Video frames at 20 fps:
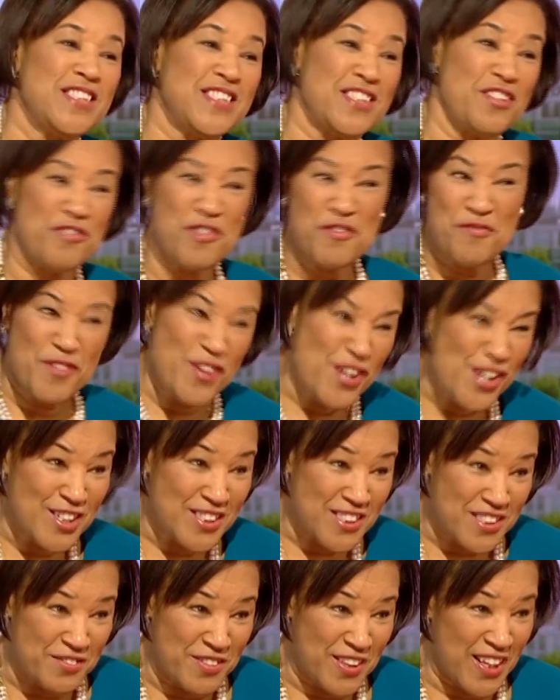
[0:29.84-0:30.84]
is the
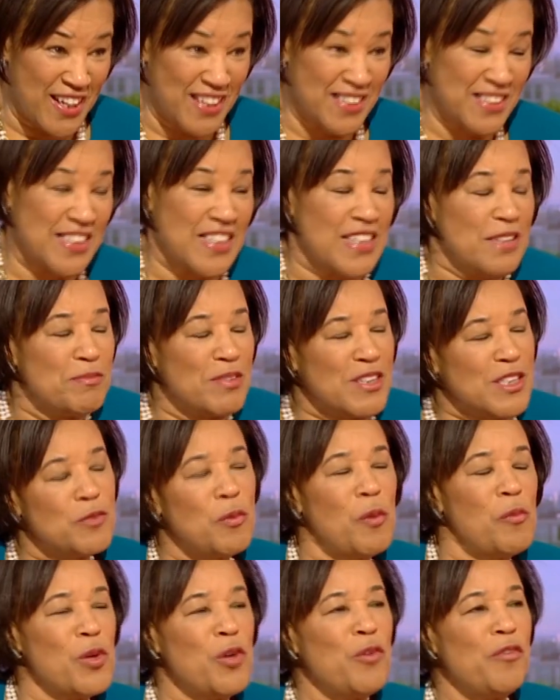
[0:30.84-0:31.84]
reverse of that, because
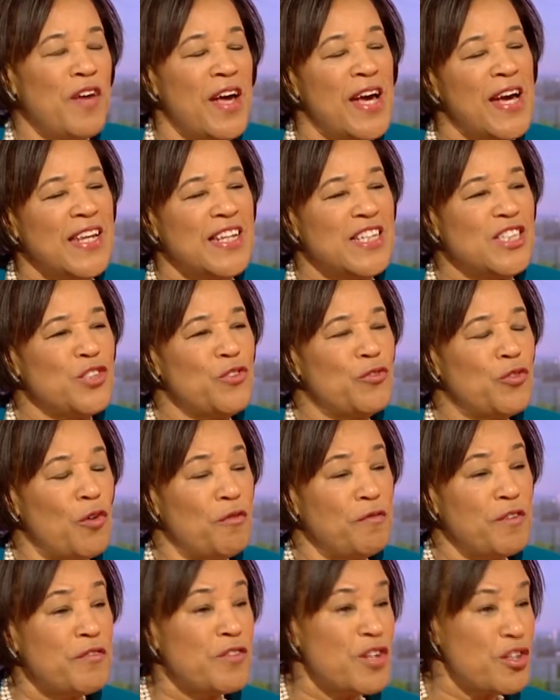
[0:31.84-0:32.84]
what you've had is you've
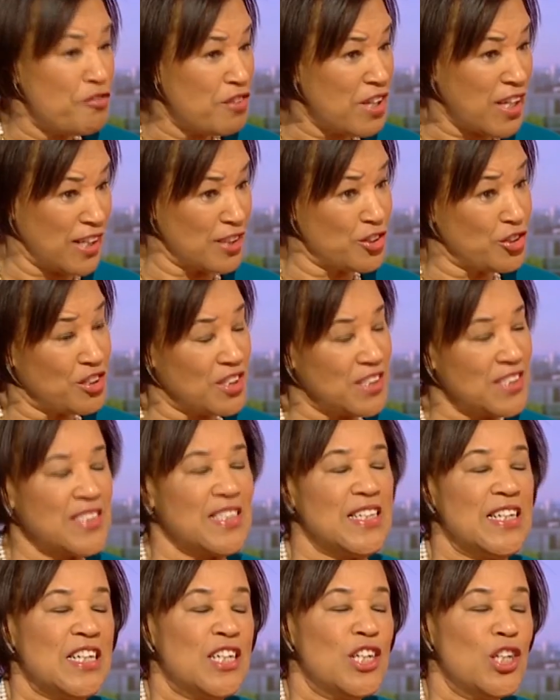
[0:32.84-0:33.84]
got 53 countries
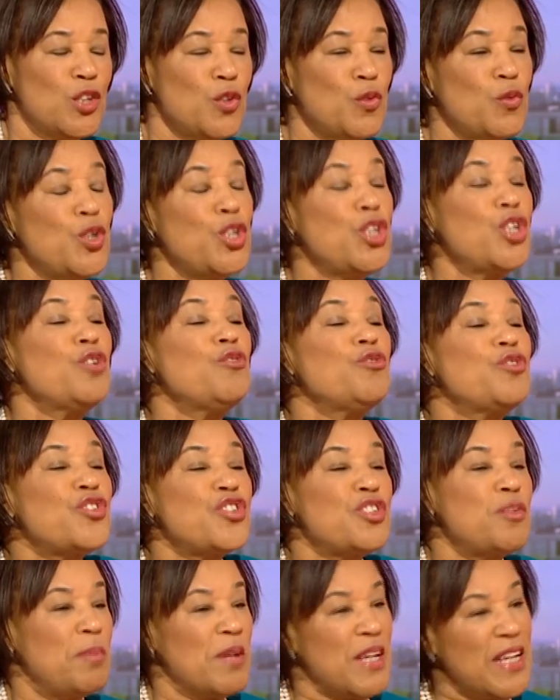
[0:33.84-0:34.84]
who
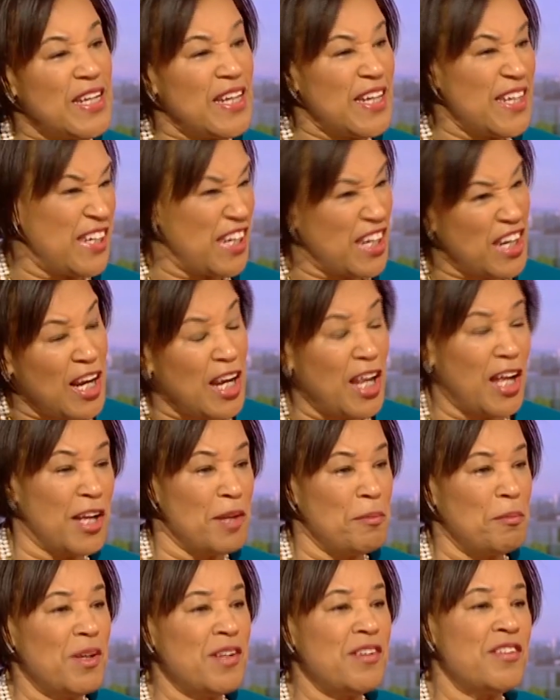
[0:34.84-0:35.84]
used to be in an
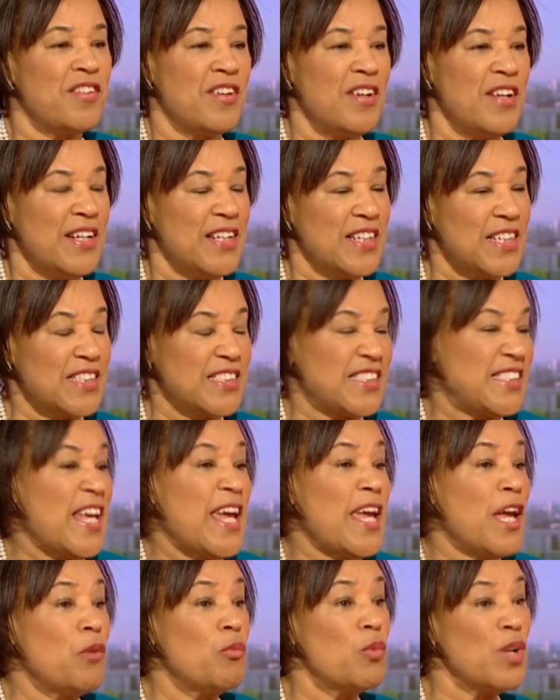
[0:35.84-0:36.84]
alignment
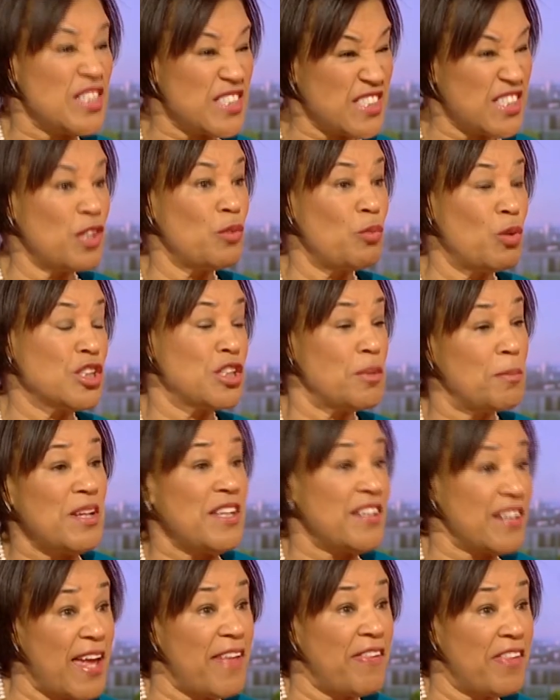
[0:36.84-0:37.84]
saying we still want to
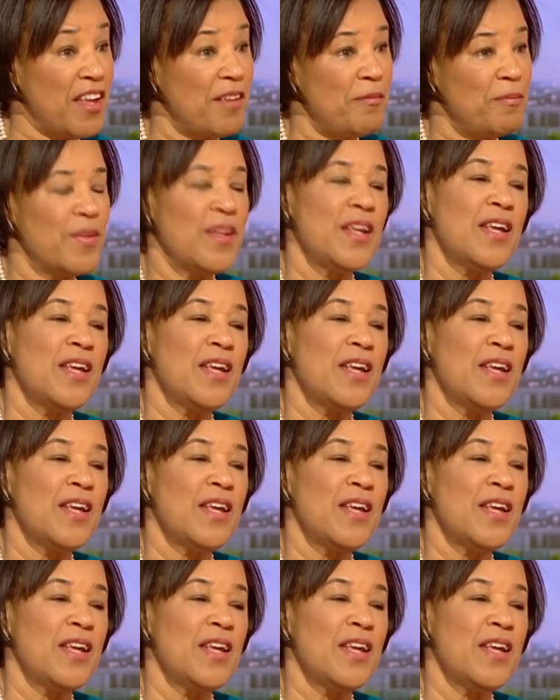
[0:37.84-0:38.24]
be together.